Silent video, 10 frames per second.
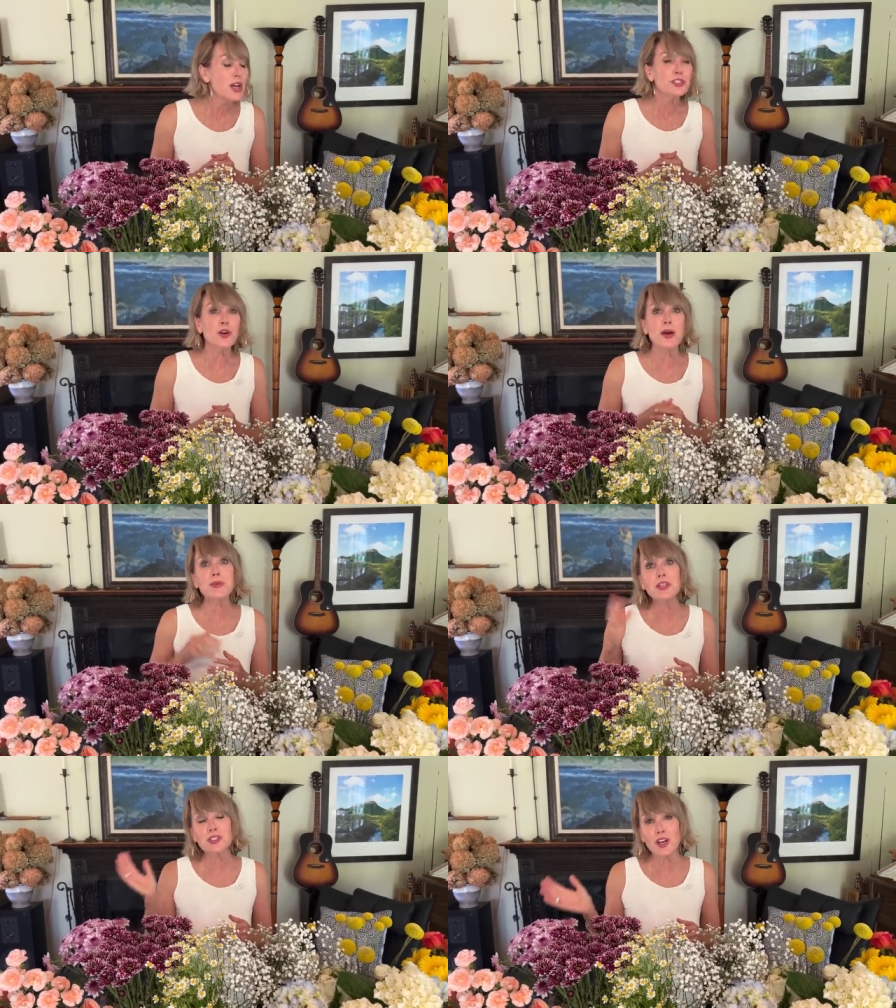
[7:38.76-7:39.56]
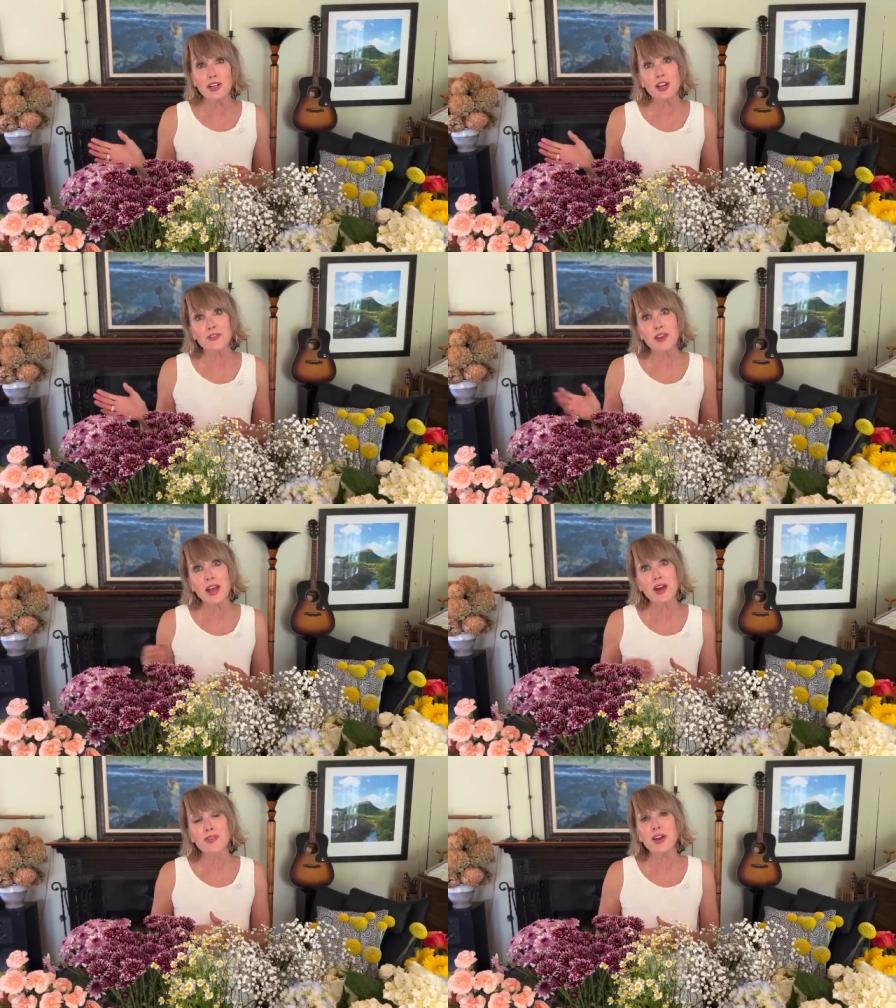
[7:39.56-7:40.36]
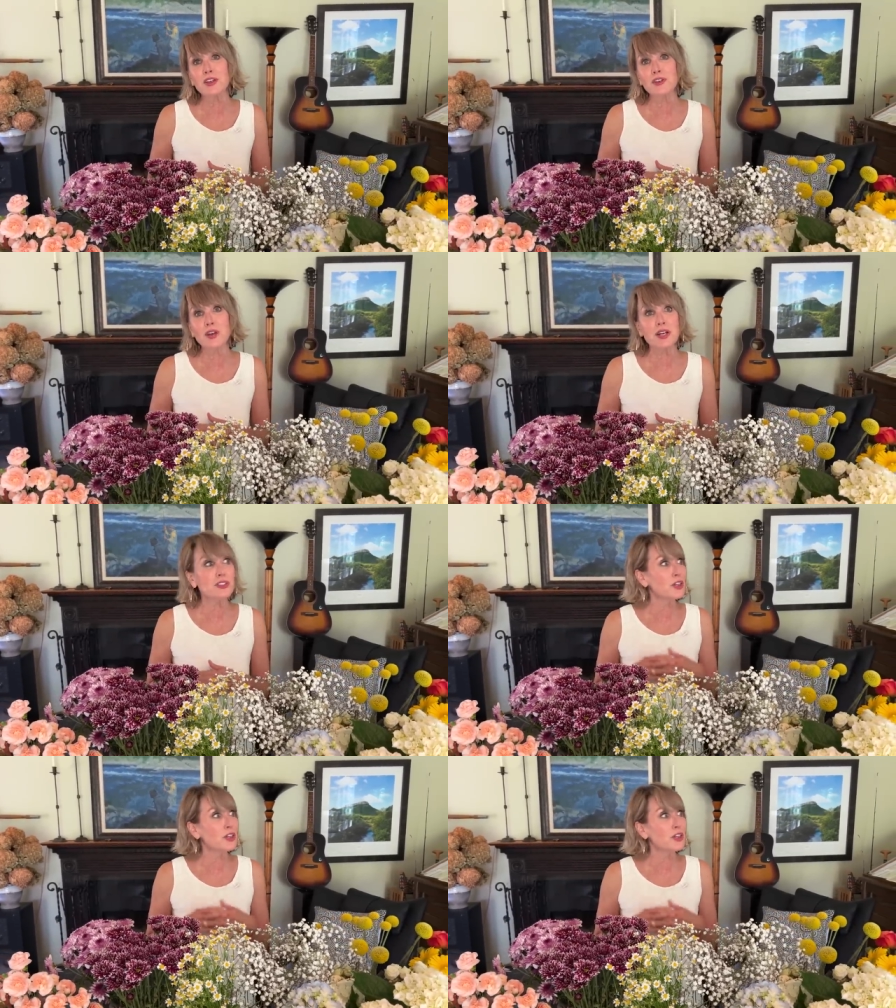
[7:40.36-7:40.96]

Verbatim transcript: So I'm going to sign off now. Thank you guys.